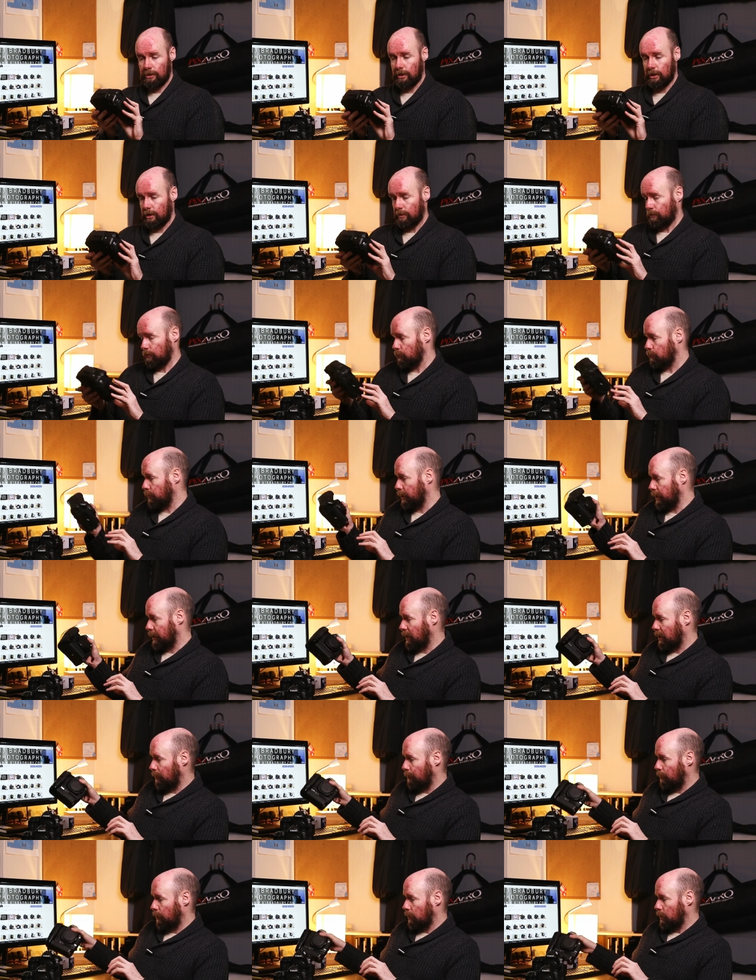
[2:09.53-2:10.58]
Um, great
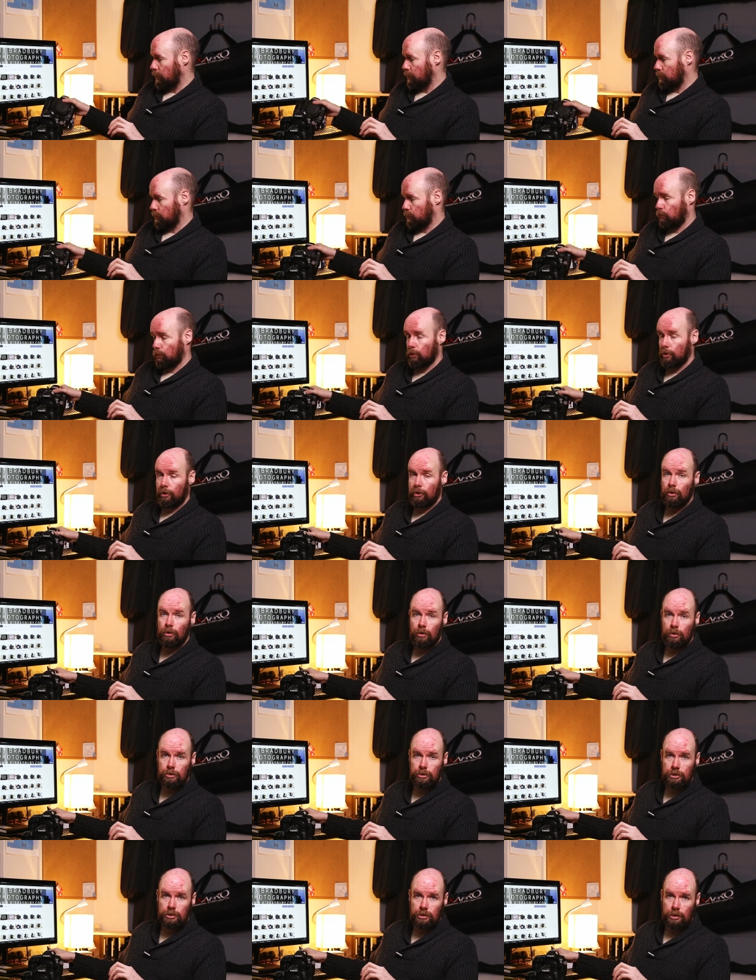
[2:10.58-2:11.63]
camera. It's a
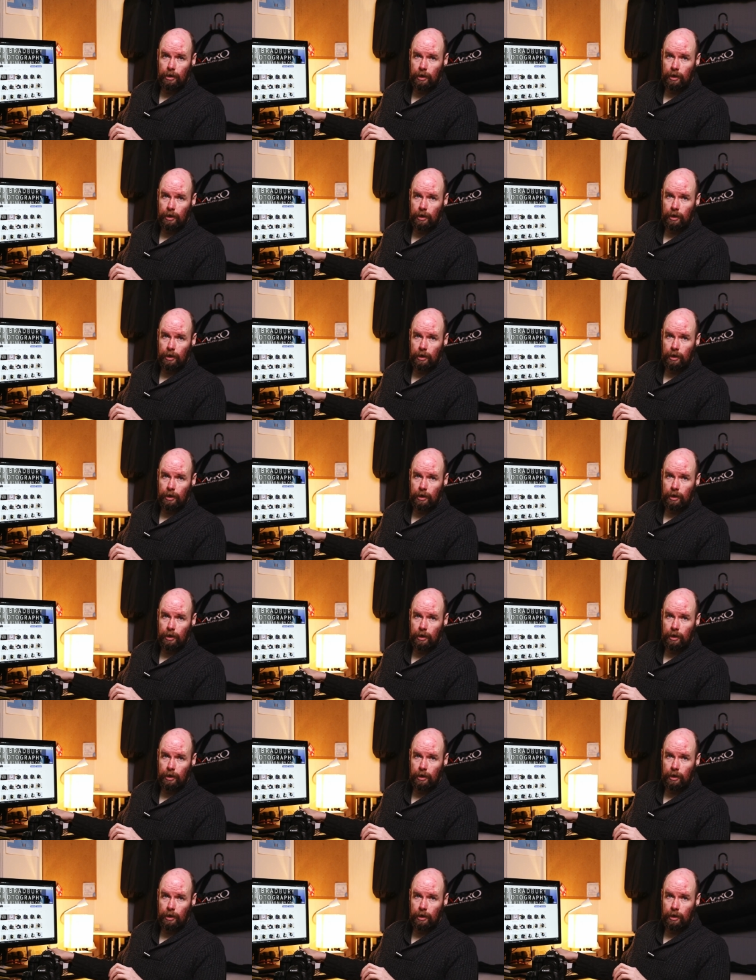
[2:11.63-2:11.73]
workhorse.